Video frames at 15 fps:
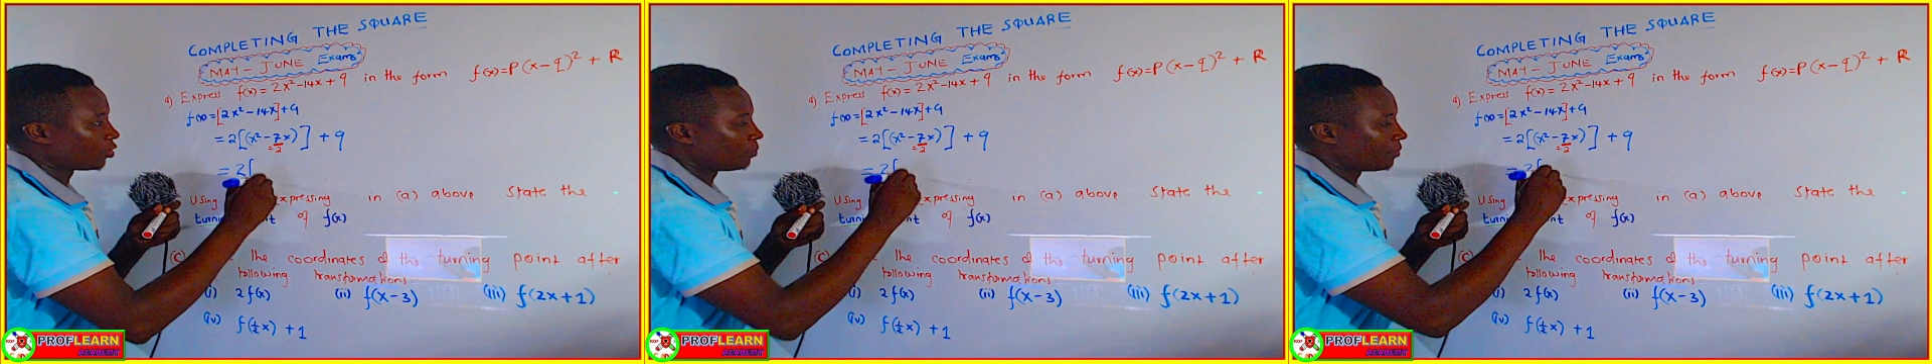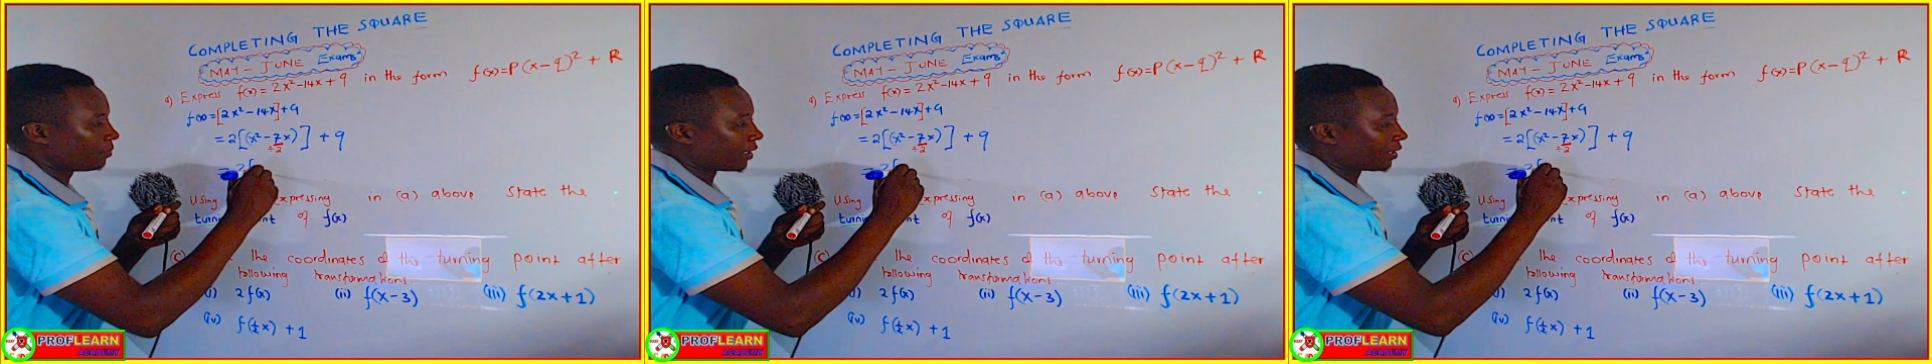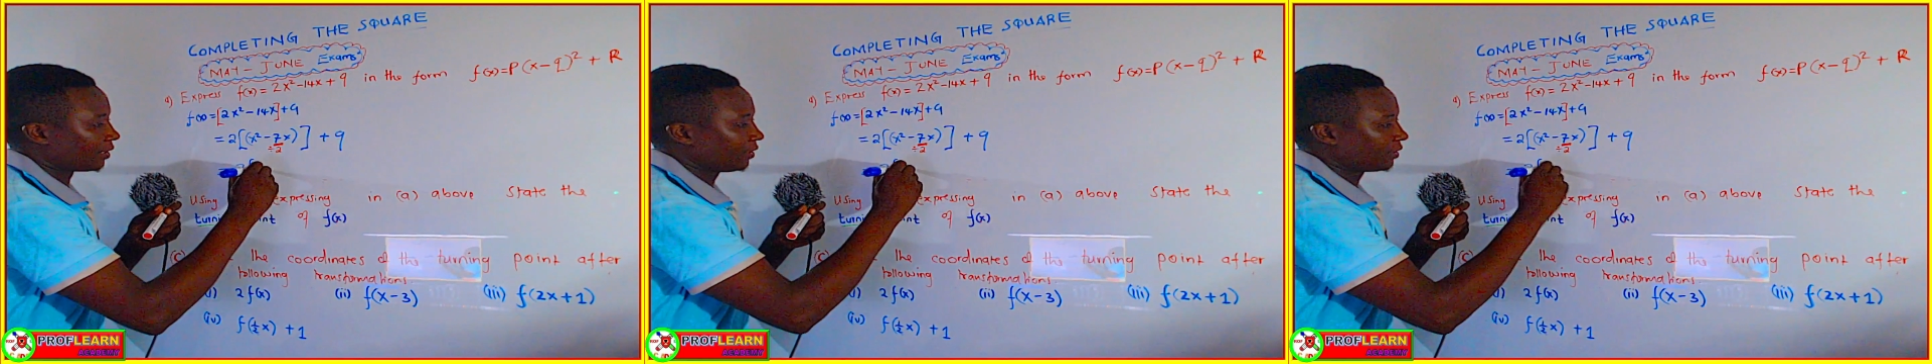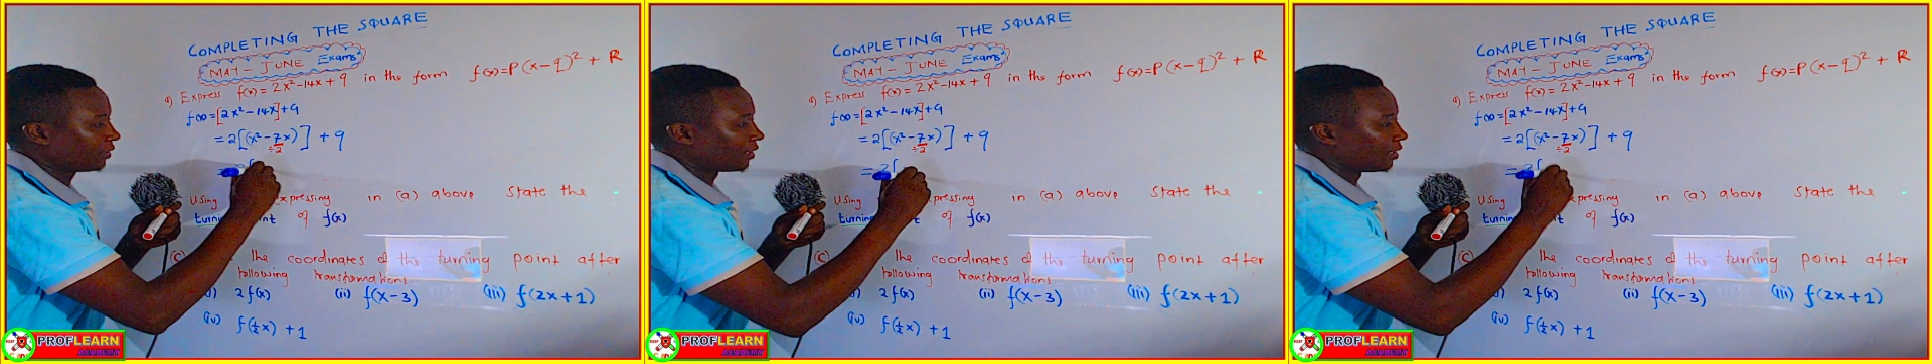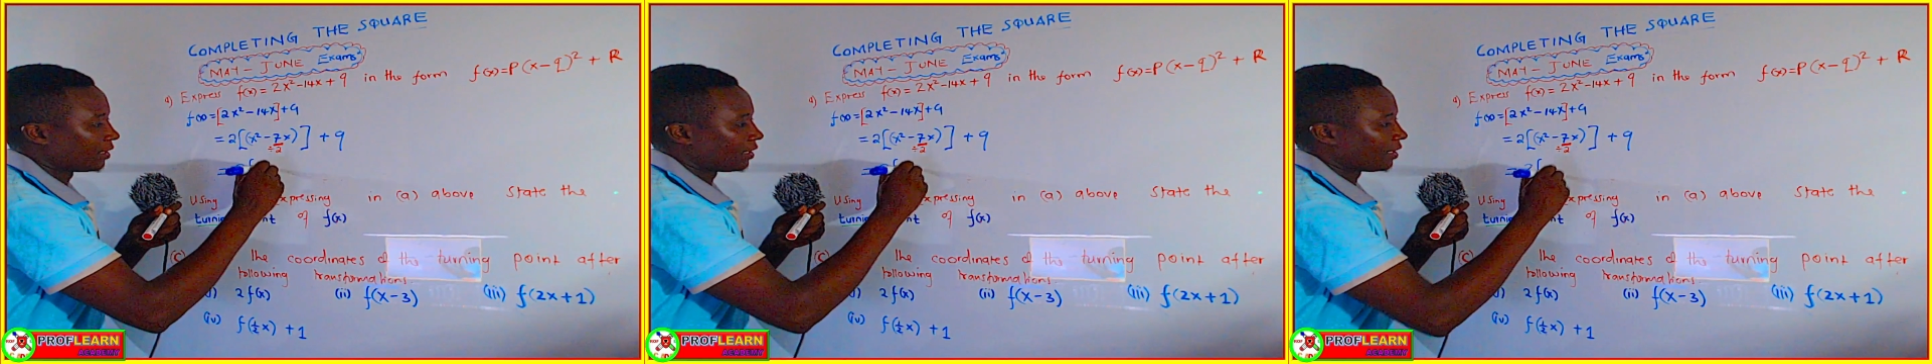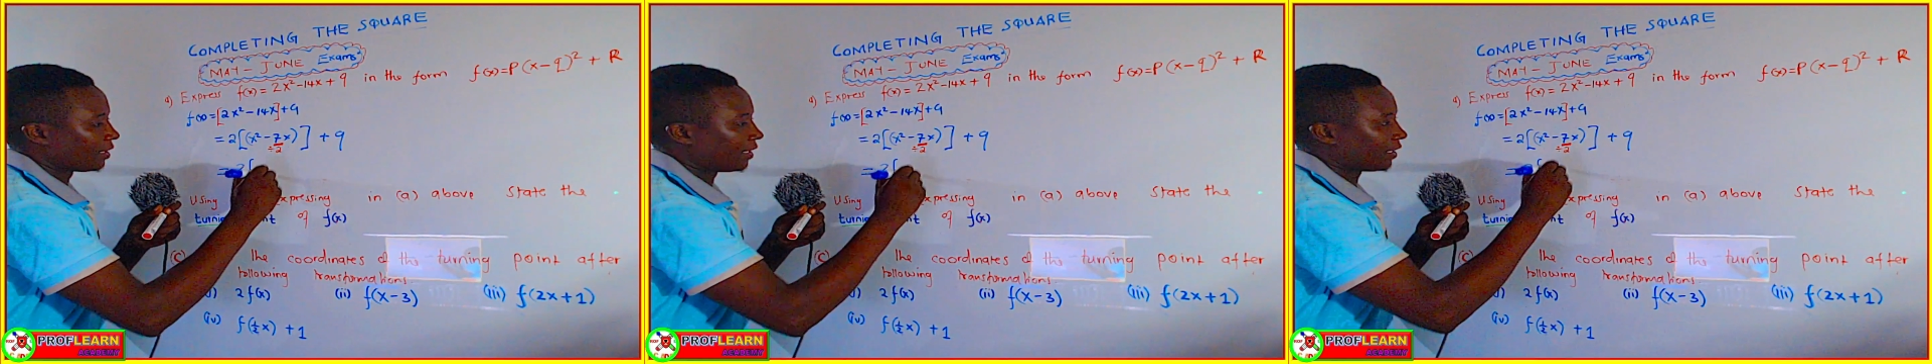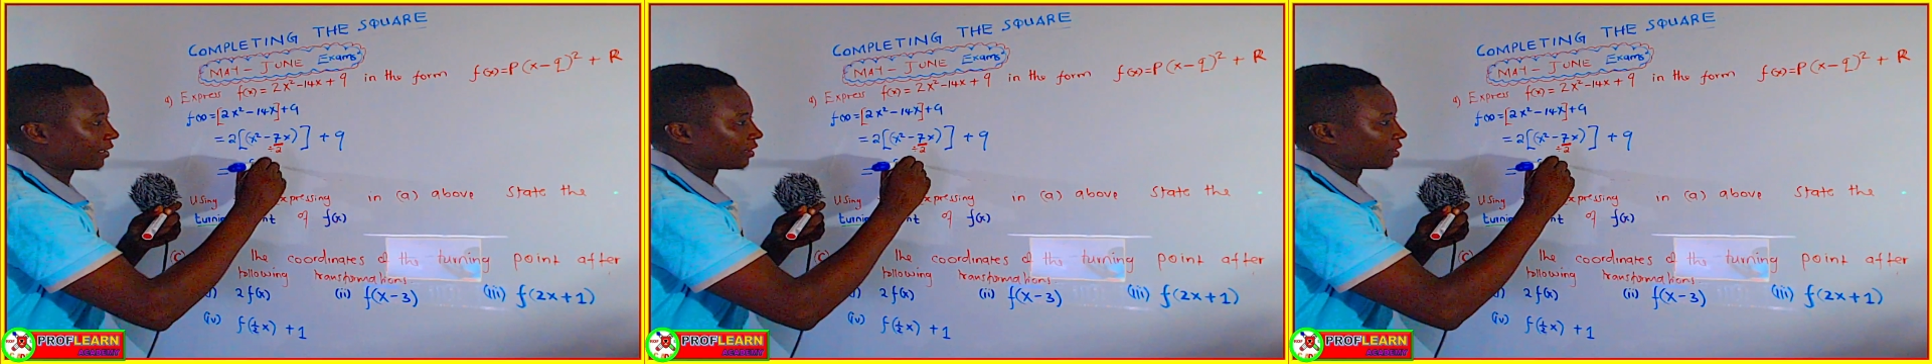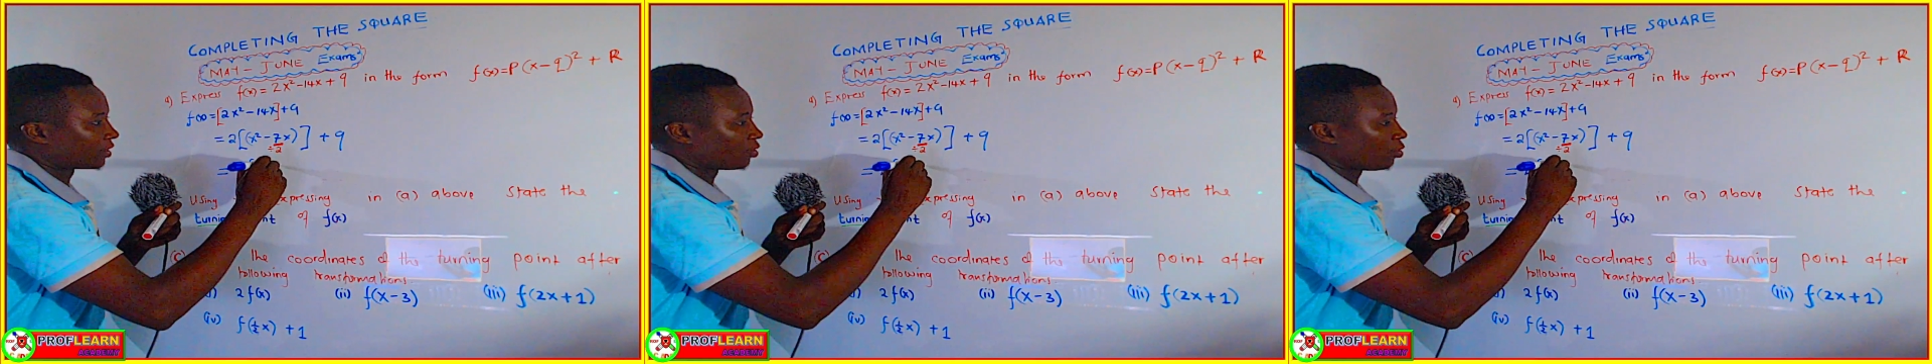bracket
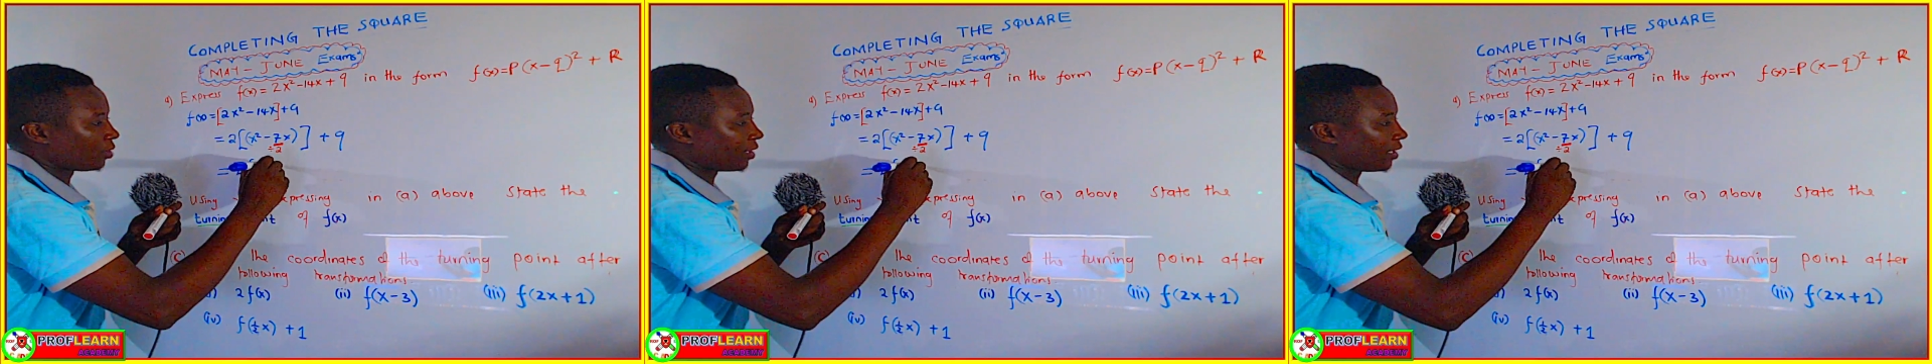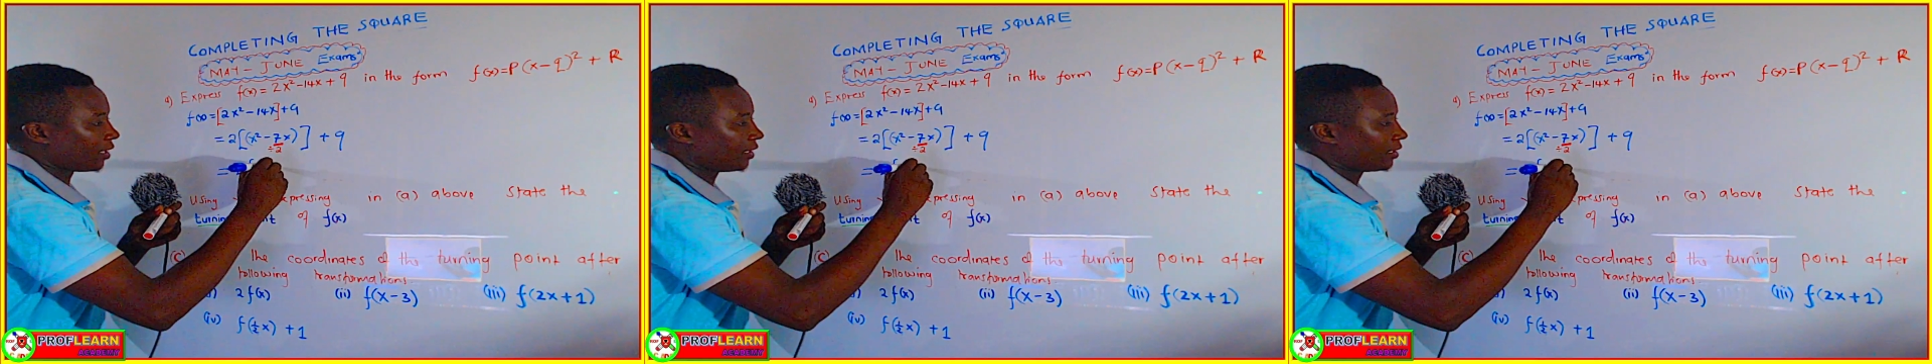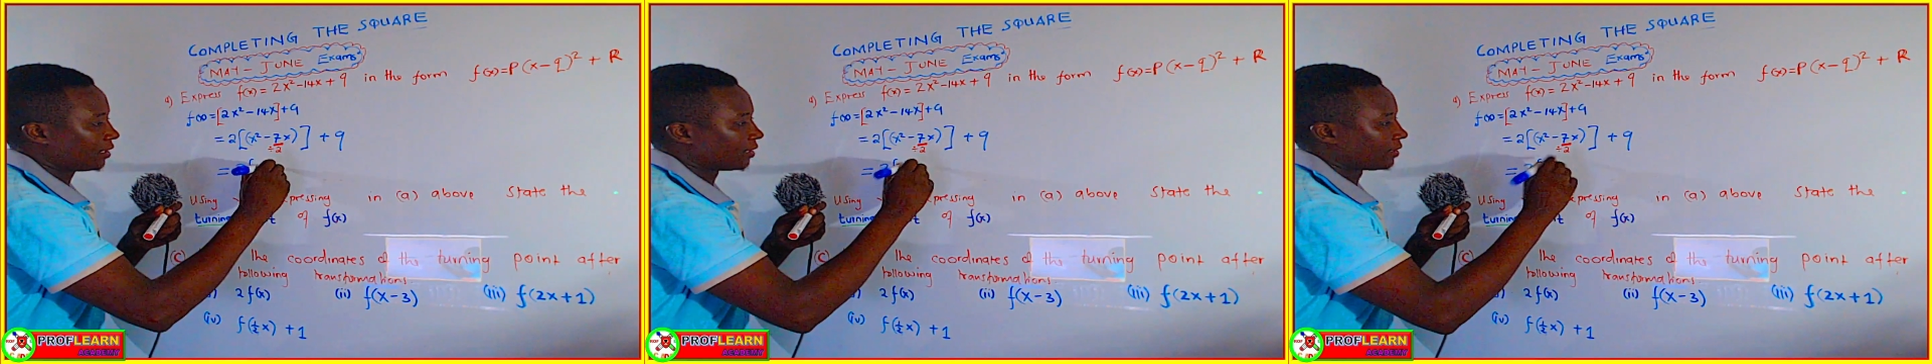x squared.